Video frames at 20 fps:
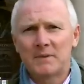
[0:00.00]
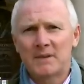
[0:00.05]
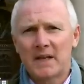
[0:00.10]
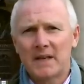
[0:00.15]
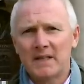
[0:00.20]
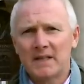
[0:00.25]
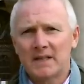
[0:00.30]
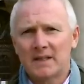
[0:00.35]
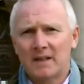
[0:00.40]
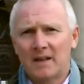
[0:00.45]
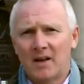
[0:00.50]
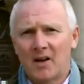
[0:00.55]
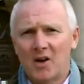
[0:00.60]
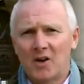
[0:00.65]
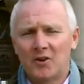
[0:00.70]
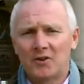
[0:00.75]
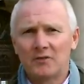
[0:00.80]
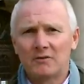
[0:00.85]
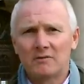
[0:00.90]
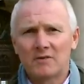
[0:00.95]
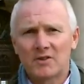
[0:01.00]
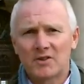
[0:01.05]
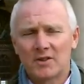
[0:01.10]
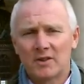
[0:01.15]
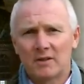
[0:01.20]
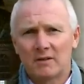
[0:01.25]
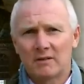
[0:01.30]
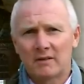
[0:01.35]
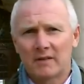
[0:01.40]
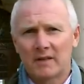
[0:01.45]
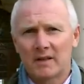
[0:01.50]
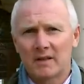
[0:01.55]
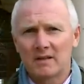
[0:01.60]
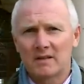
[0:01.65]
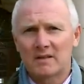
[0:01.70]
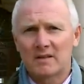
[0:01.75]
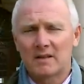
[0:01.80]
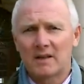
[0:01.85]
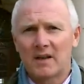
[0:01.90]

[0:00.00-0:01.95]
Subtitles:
update on certain things